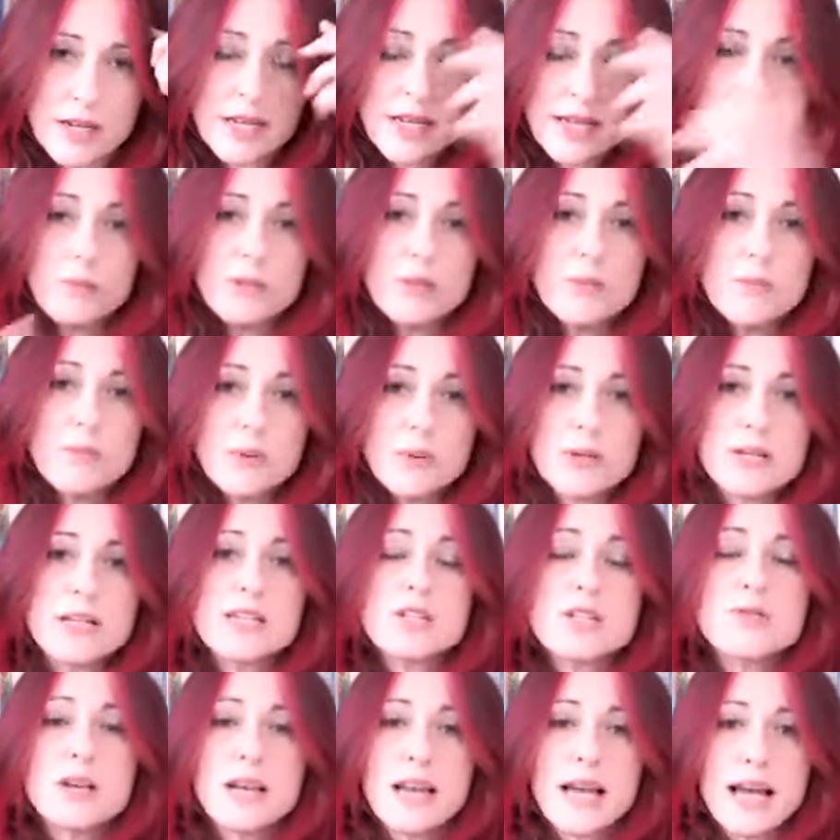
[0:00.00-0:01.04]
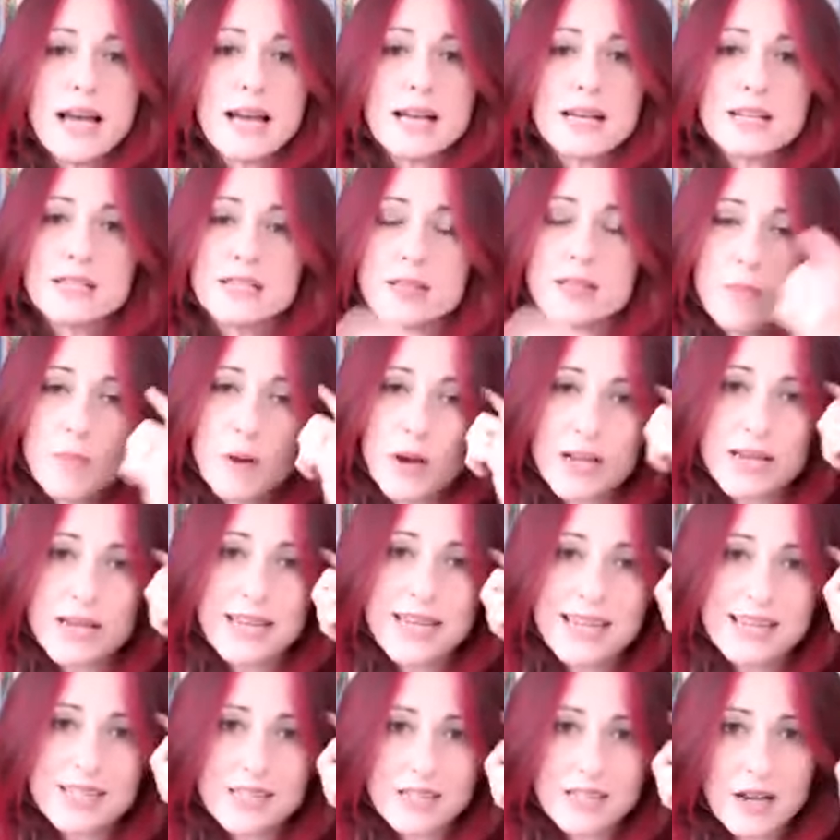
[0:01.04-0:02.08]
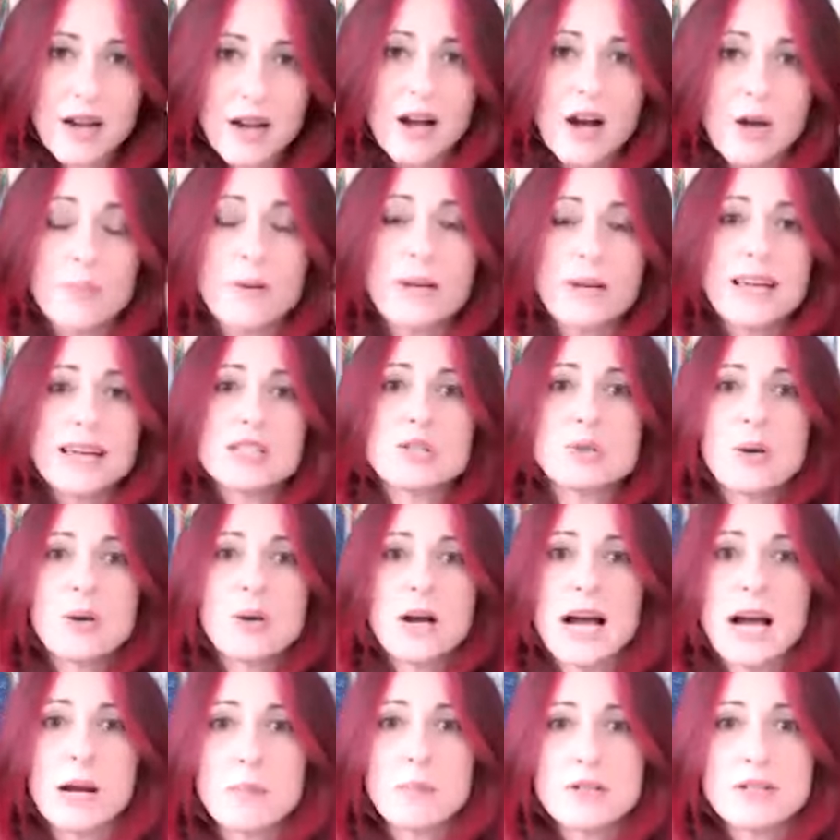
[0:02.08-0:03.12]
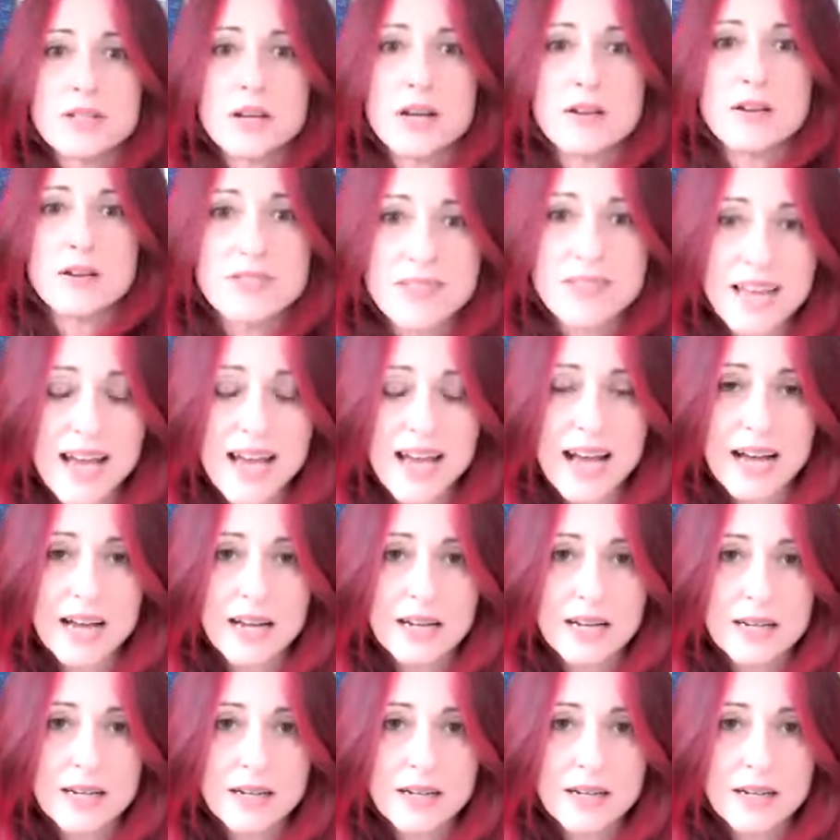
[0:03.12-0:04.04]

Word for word: Okay, when the body's relaxed, the mind gets calm. Guess what happens after that?